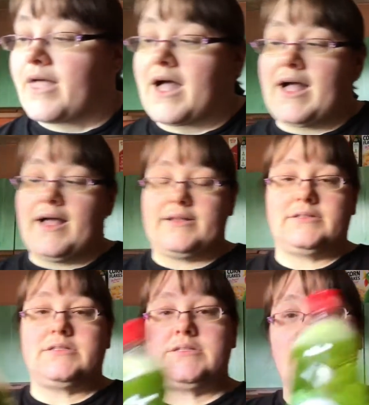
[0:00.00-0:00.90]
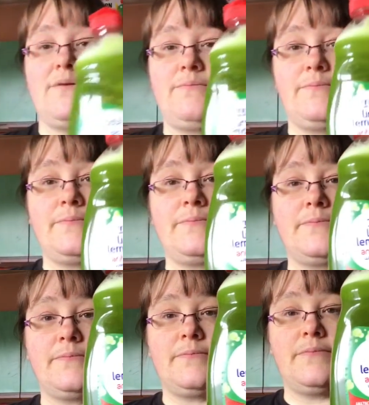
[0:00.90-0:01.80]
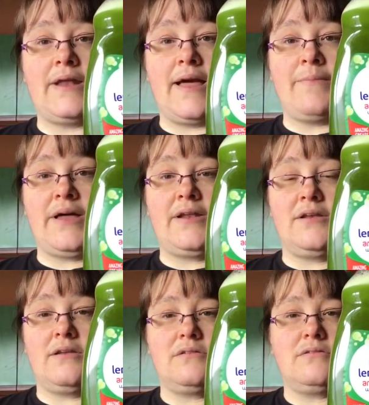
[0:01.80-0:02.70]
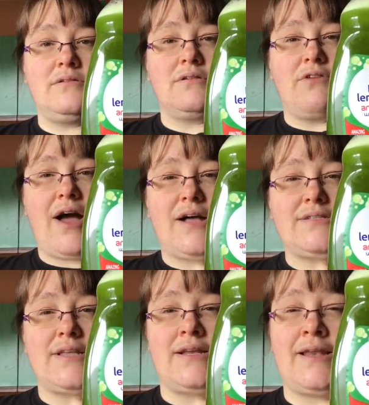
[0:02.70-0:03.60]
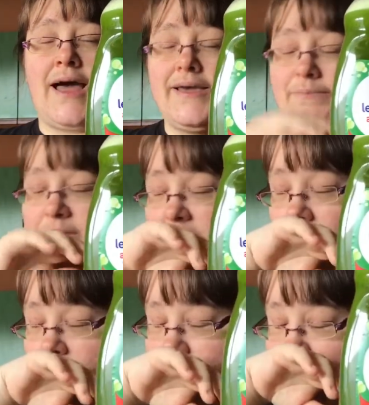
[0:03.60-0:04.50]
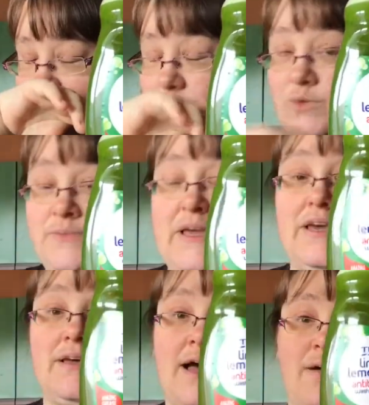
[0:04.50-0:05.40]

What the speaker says: and some lemon grass and lime, excuse me,